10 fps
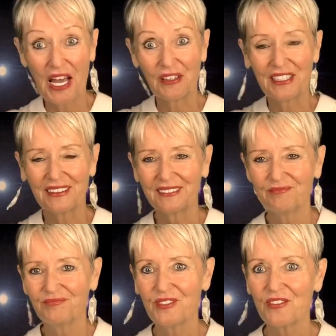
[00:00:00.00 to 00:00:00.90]
our little
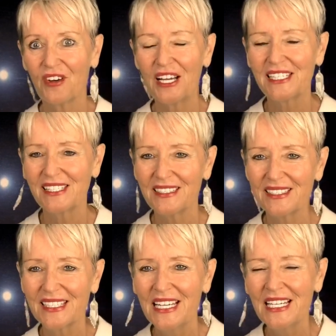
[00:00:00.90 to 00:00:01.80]

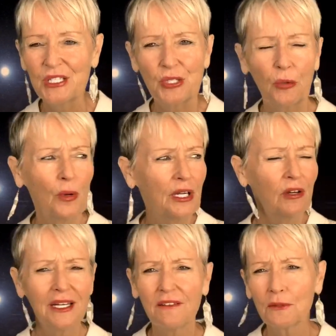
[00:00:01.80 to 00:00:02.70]
devices. So we're
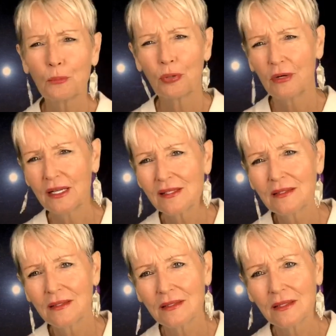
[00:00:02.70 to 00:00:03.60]
not even
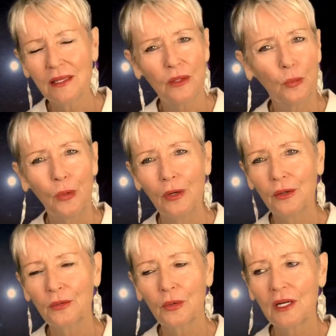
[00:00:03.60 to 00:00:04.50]
present in the
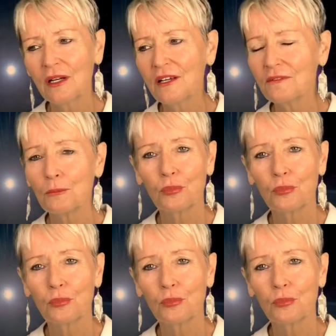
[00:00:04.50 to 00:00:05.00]
world. We're not even